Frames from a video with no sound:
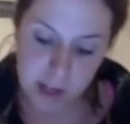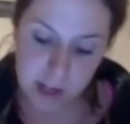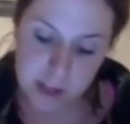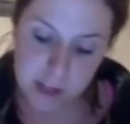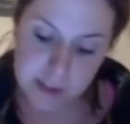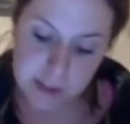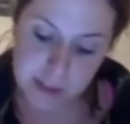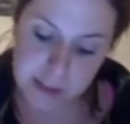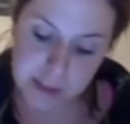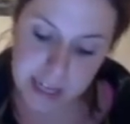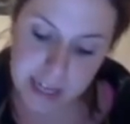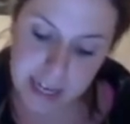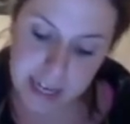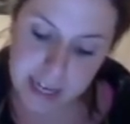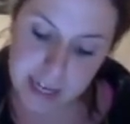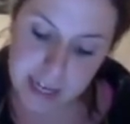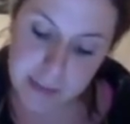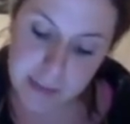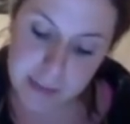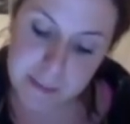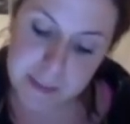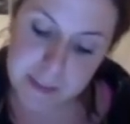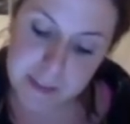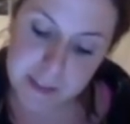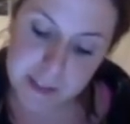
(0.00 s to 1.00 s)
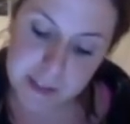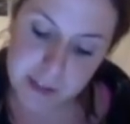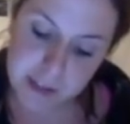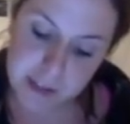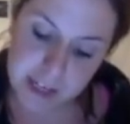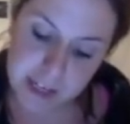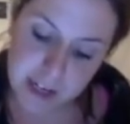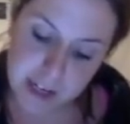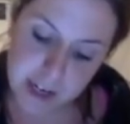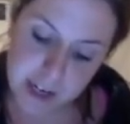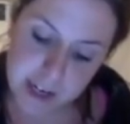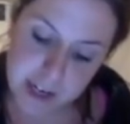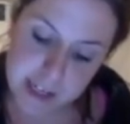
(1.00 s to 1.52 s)
So the amplitude
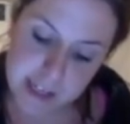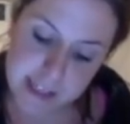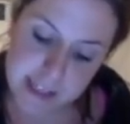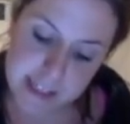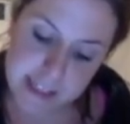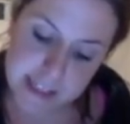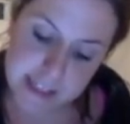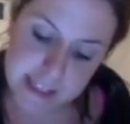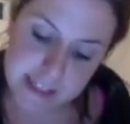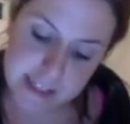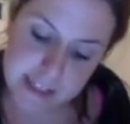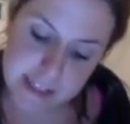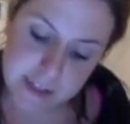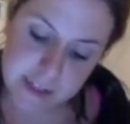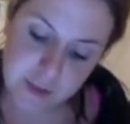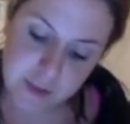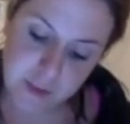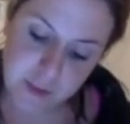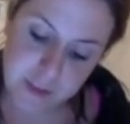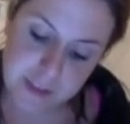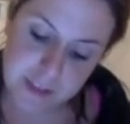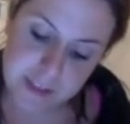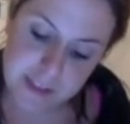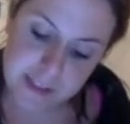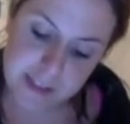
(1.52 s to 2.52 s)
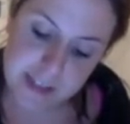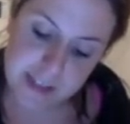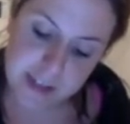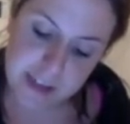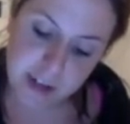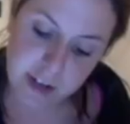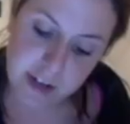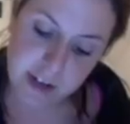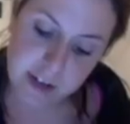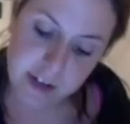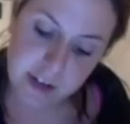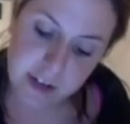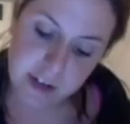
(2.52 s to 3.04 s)
here is the distance from the
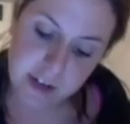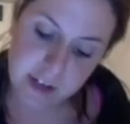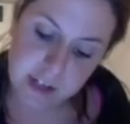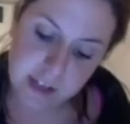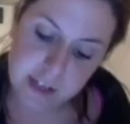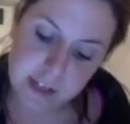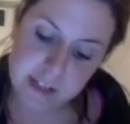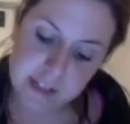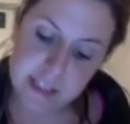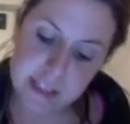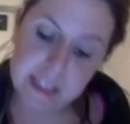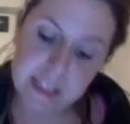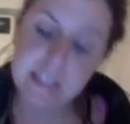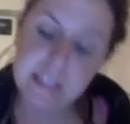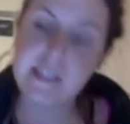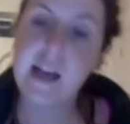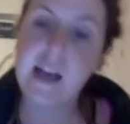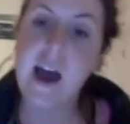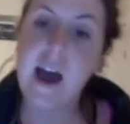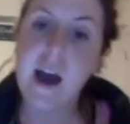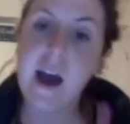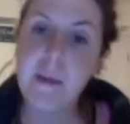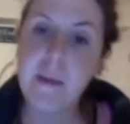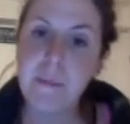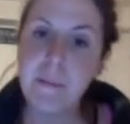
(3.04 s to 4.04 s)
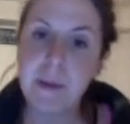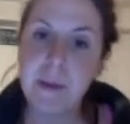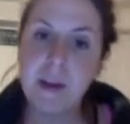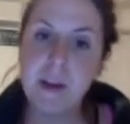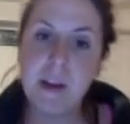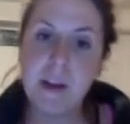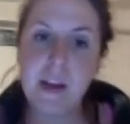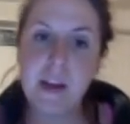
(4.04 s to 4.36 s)
center to the top,